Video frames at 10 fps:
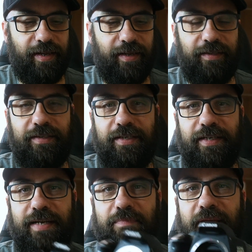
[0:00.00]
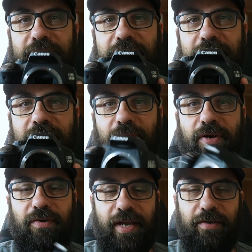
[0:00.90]
This is an APS-C camera. You
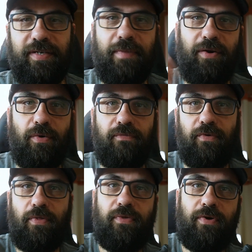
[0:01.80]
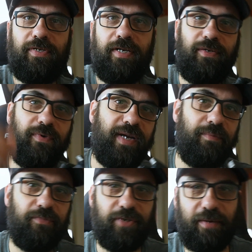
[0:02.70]
can use a Micro Four Thirds like the one
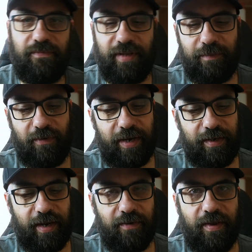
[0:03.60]
I'm filming right now.